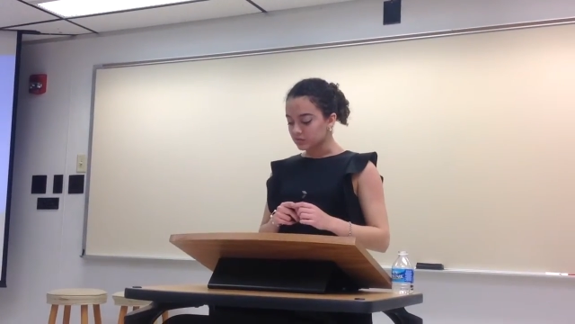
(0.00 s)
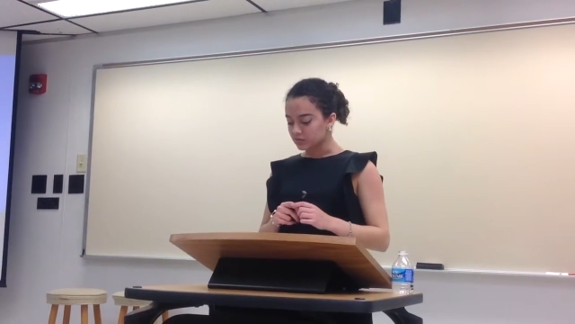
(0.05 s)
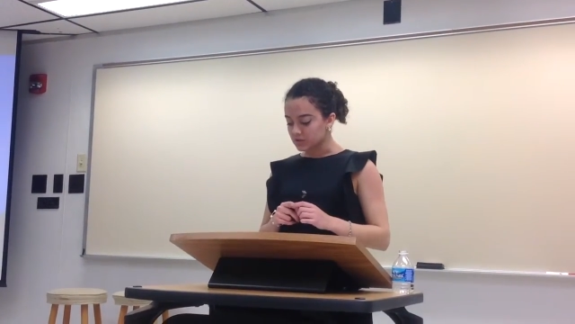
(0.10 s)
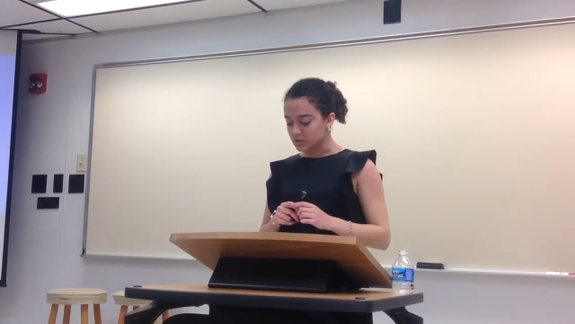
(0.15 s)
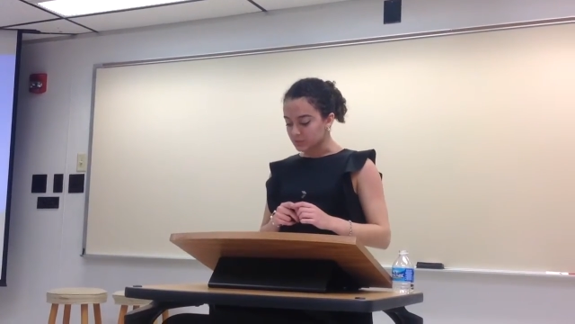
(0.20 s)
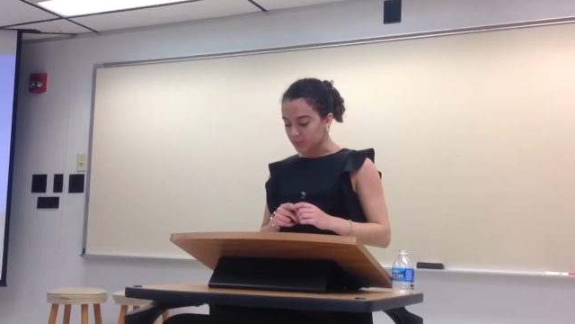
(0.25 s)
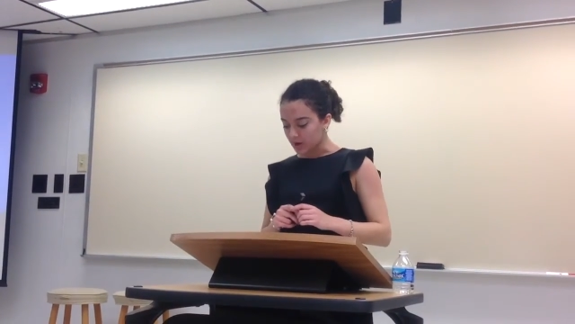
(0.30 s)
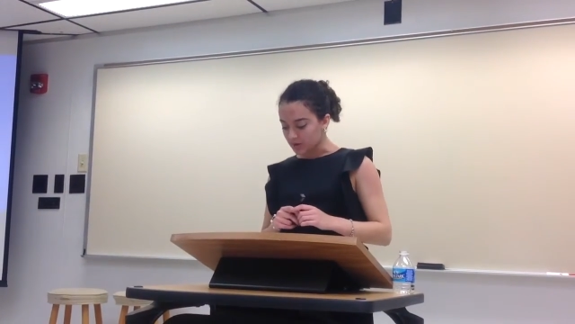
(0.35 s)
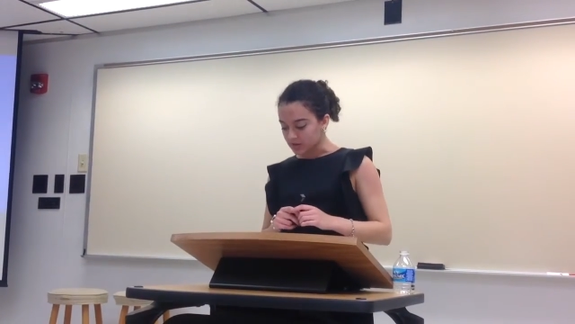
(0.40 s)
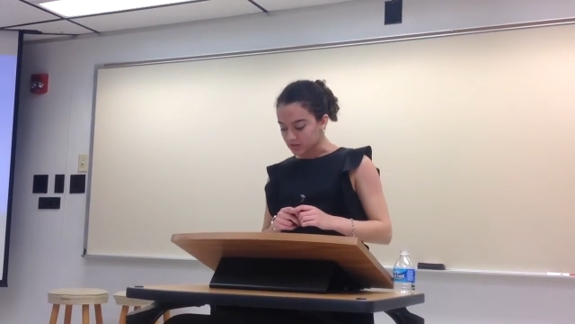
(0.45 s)

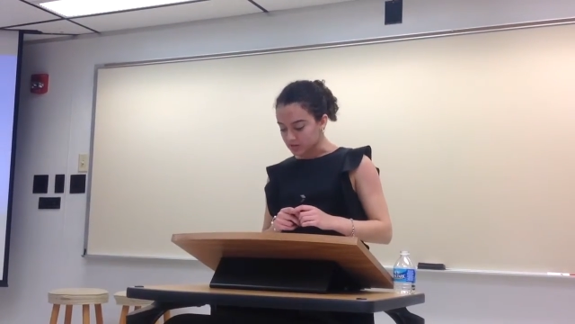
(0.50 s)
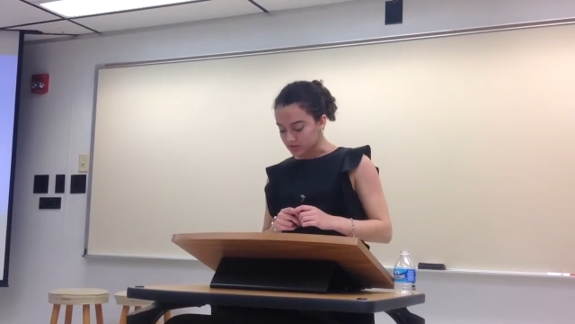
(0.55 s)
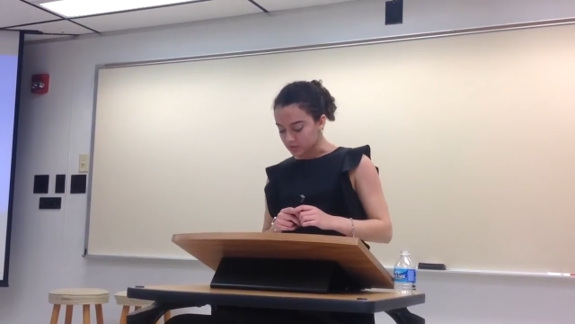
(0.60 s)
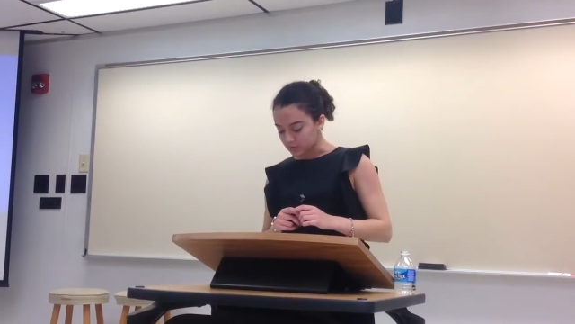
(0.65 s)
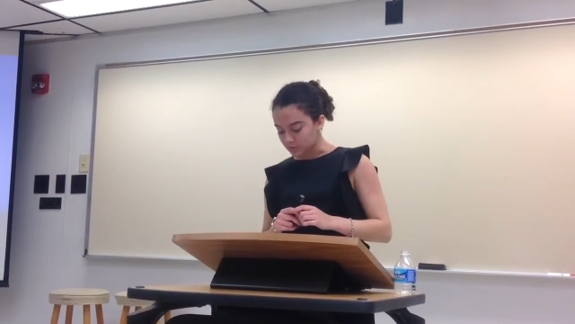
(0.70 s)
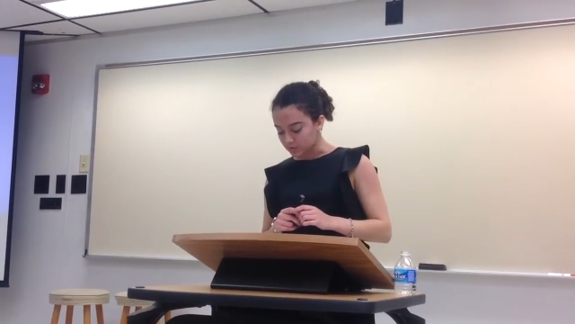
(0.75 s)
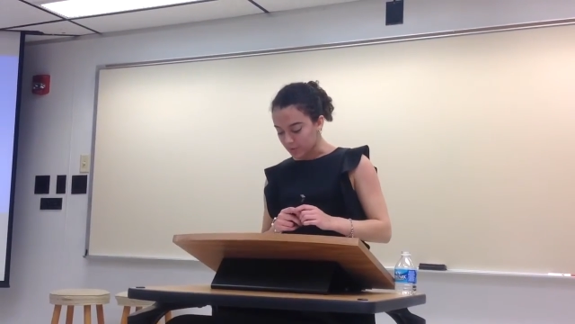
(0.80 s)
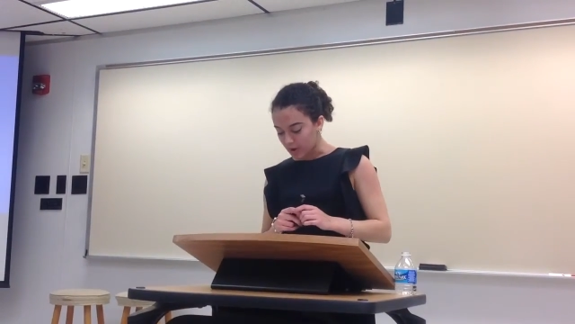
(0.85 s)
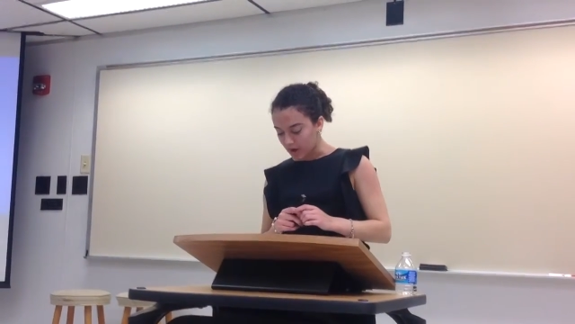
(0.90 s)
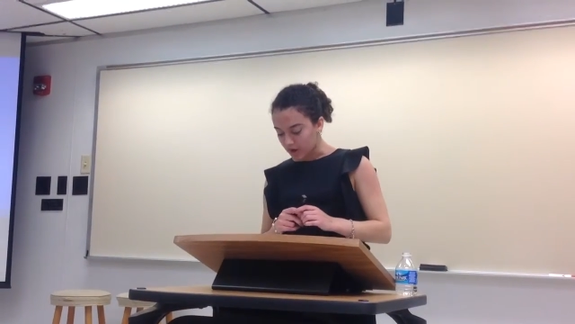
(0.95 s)
responses
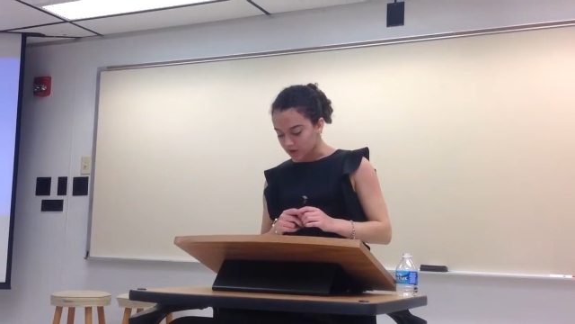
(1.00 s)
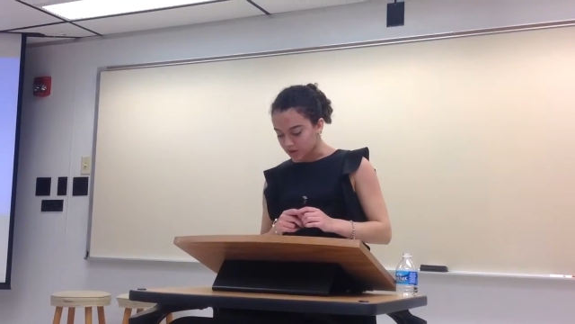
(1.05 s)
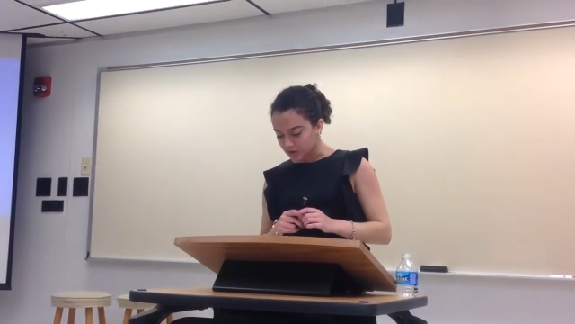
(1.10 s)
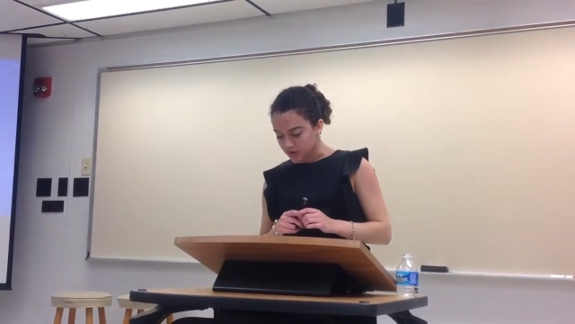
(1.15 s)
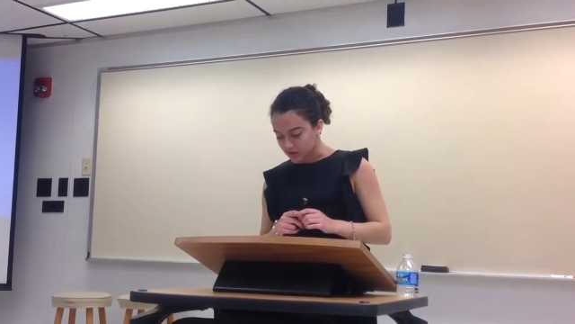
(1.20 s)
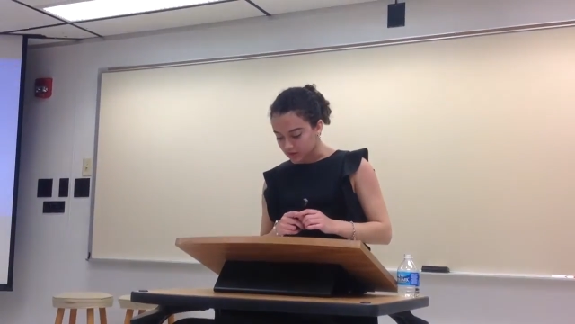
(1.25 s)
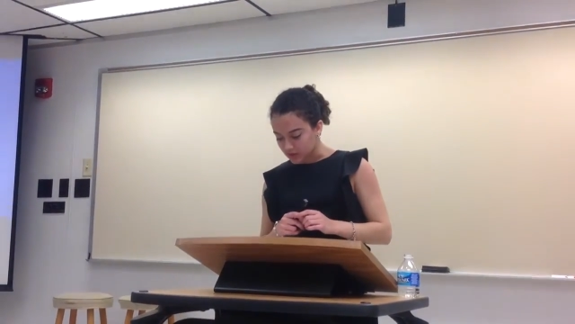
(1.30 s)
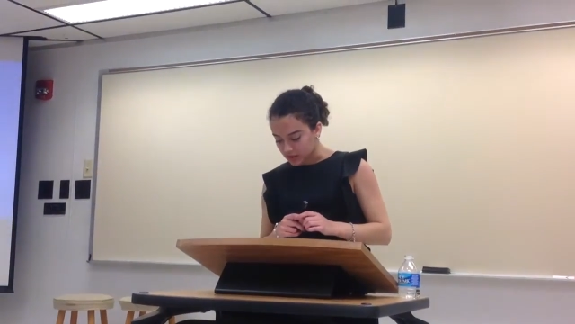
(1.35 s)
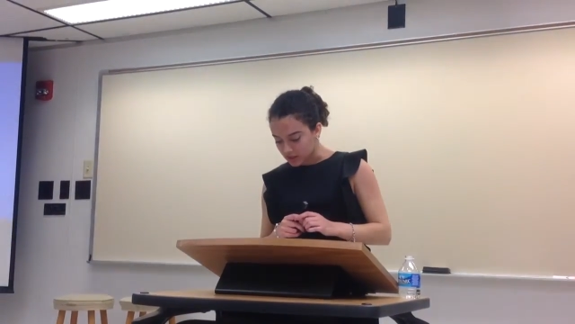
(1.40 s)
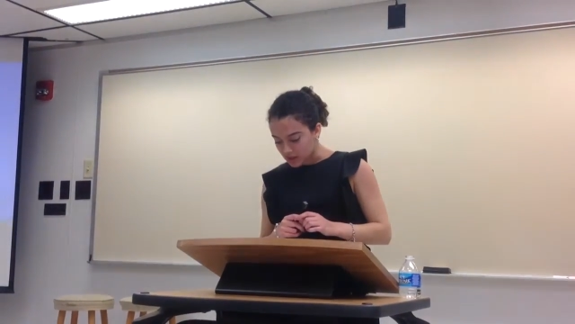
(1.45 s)
were
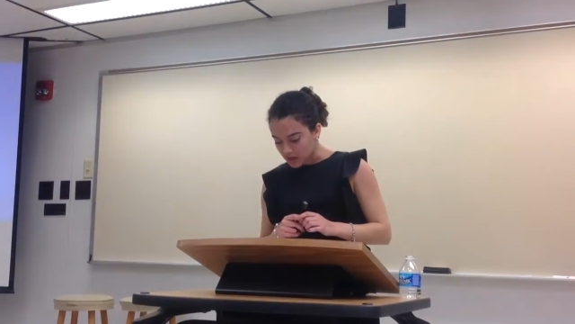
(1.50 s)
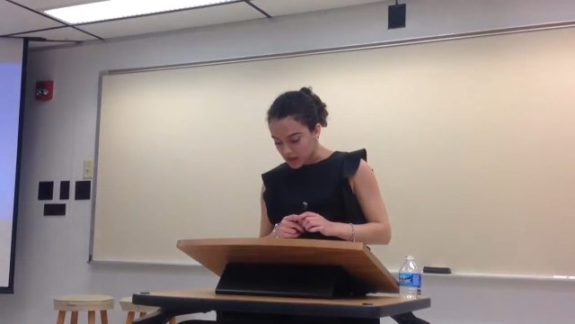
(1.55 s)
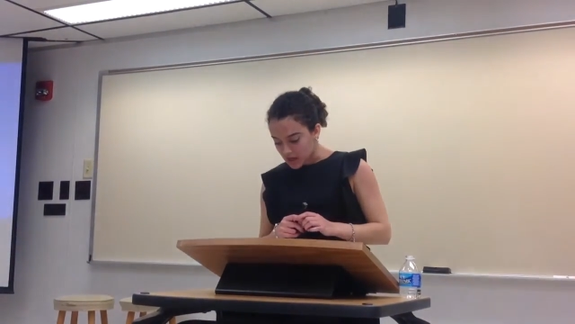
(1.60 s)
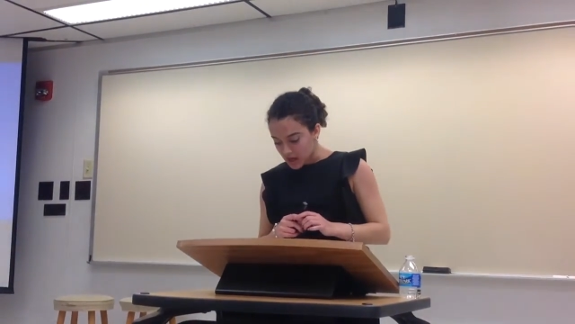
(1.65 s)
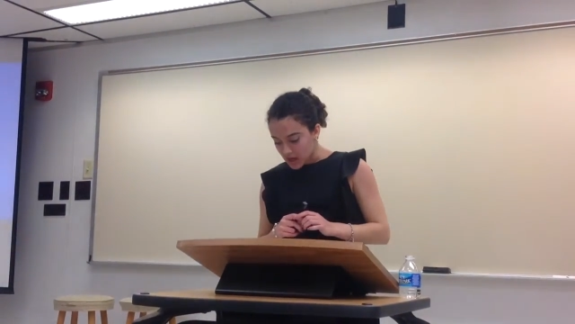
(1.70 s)
moderately